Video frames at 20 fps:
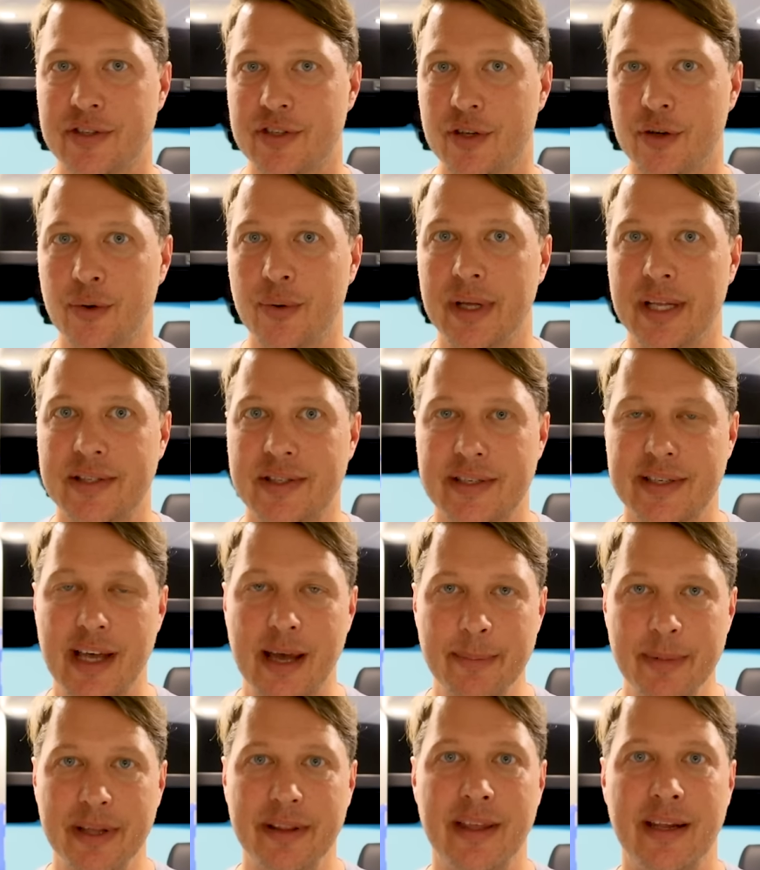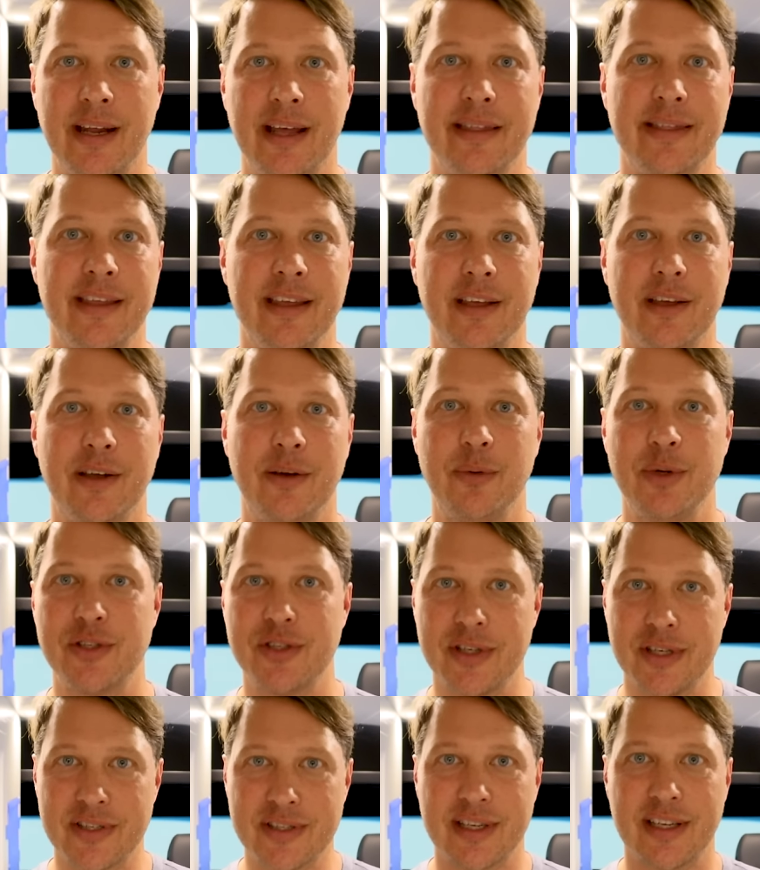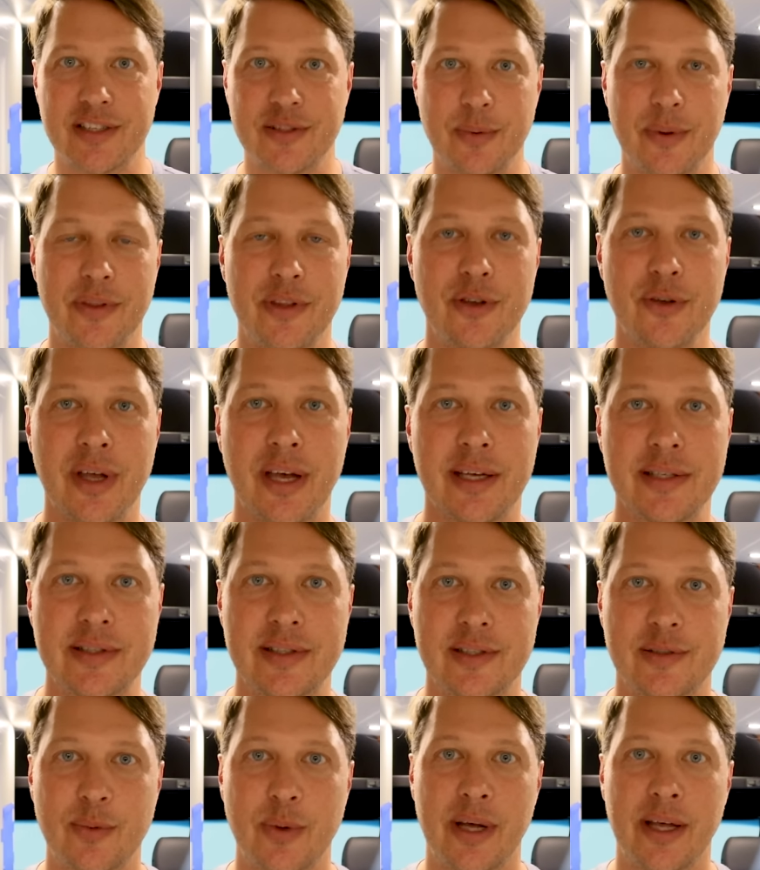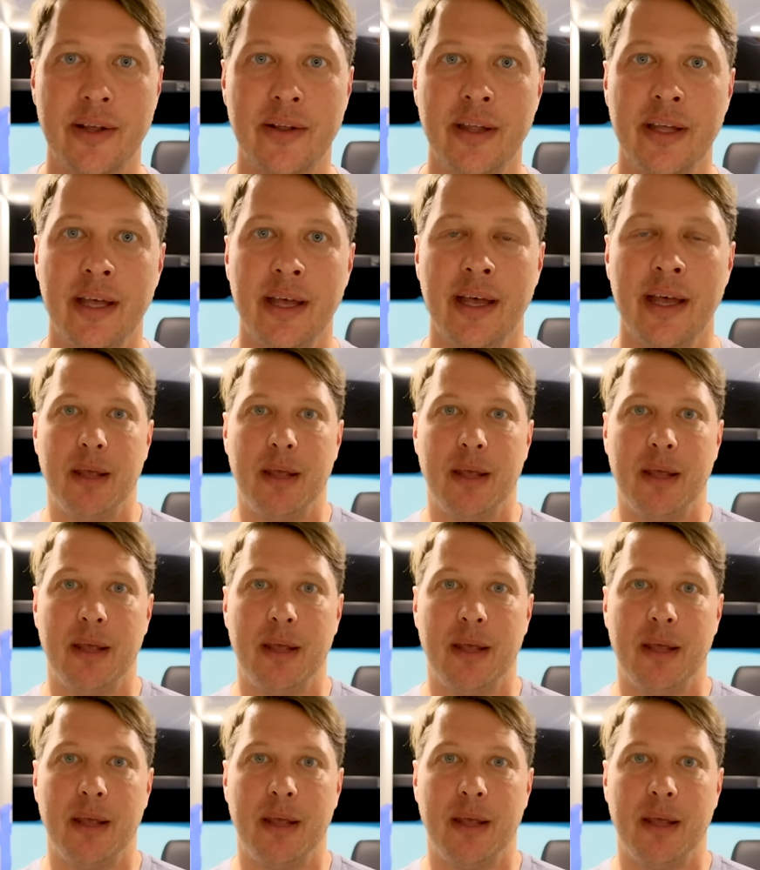So it's a topic that I think we should discuss with you guys as well.